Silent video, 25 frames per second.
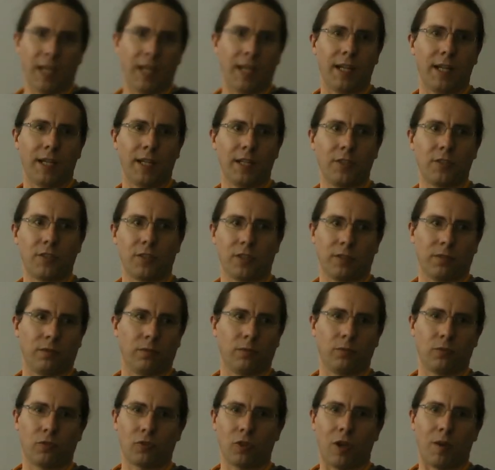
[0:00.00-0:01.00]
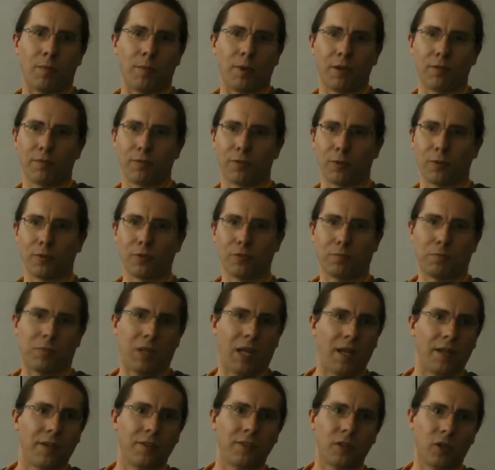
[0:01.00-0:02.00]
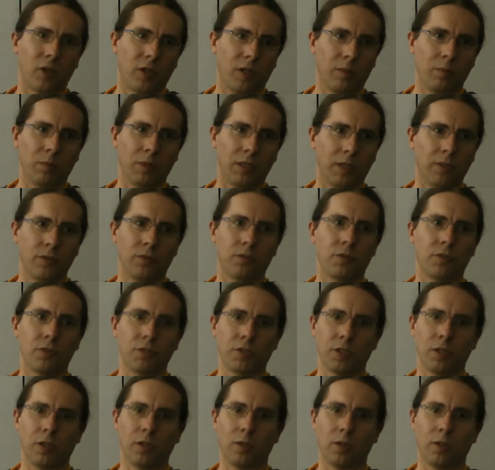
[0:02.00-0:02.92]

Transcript: age and saw my first planetarium laser show,